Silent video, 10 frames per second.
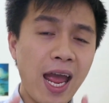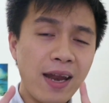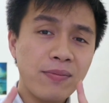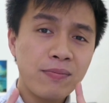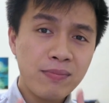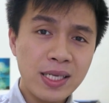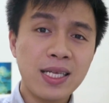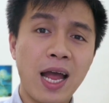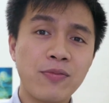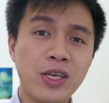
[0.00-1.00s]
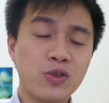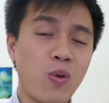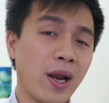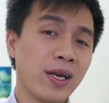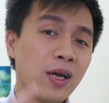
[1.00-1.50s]
And besides this
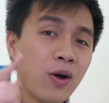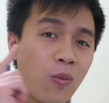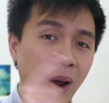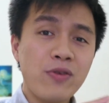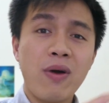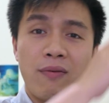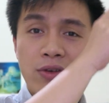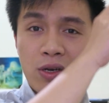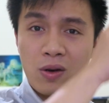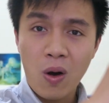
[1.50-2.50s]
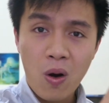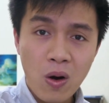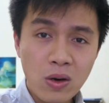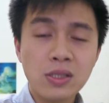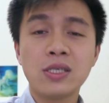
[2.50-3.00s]
one, when you have the
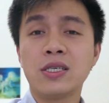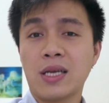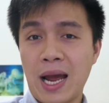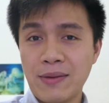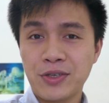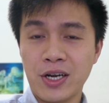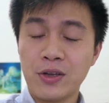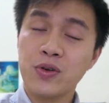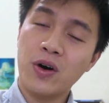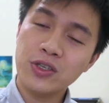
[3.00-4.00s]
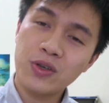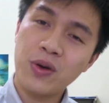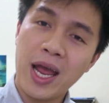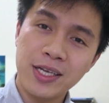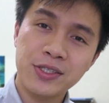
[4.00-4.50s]
long good caption, you
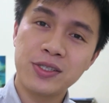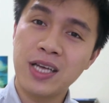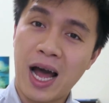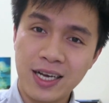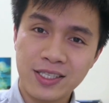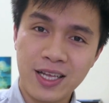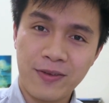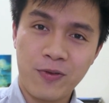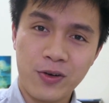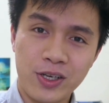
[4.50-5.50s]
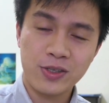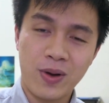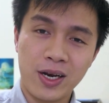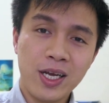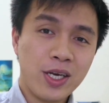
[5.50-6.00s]
also add the hashtag for this
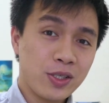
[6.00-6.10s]
one.